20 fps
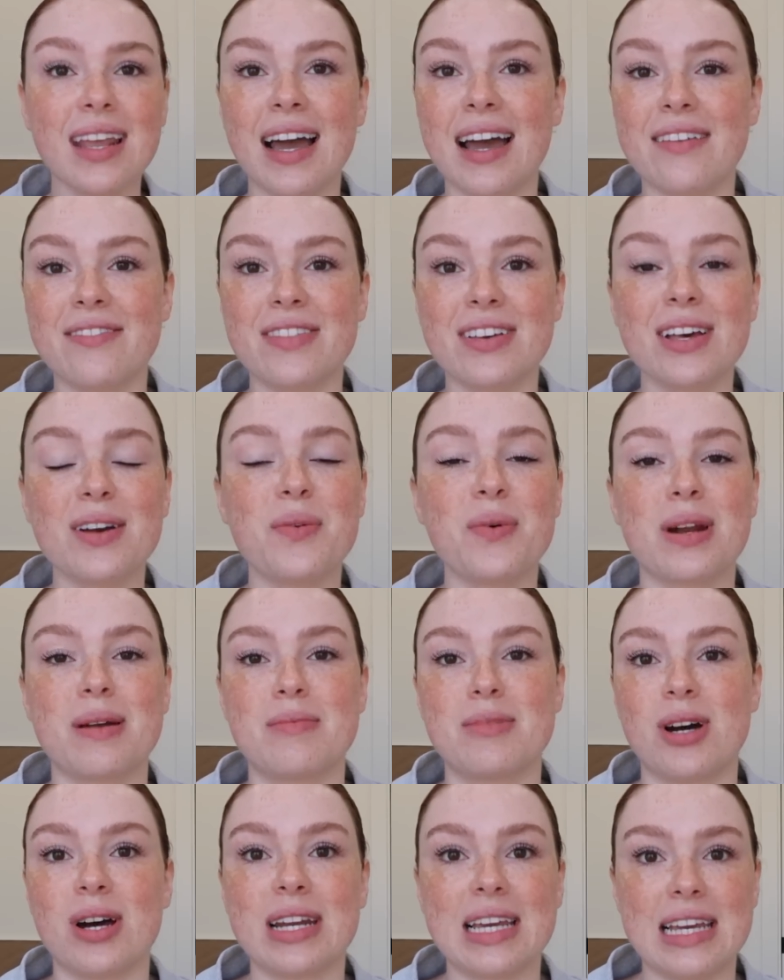I feel like when
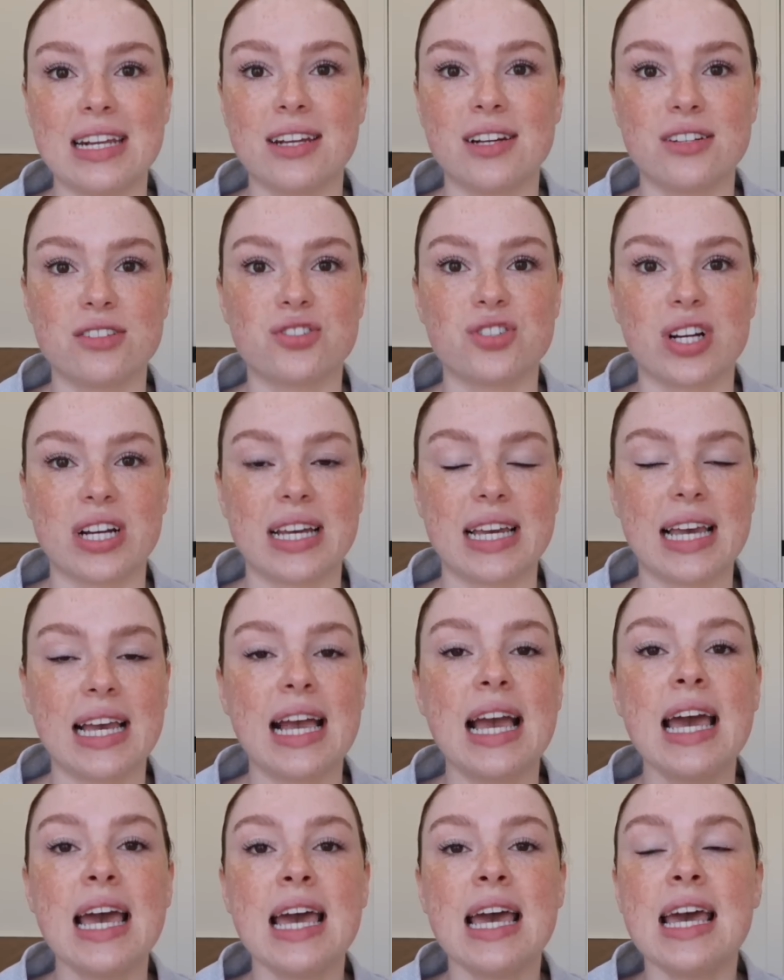I'm not eating or
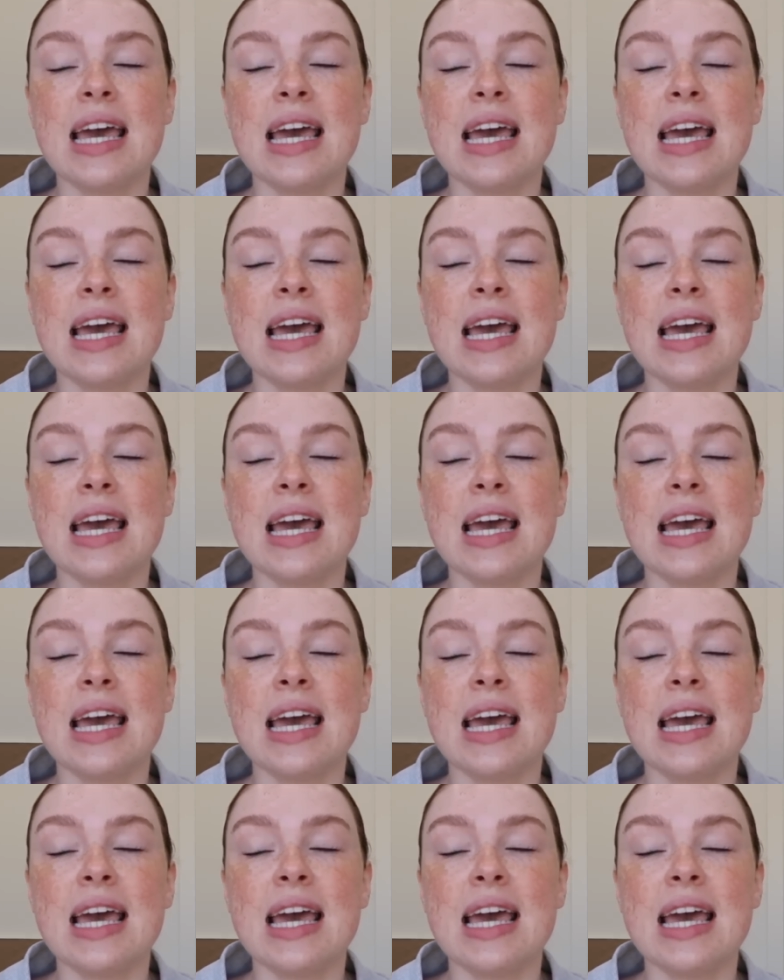drinking,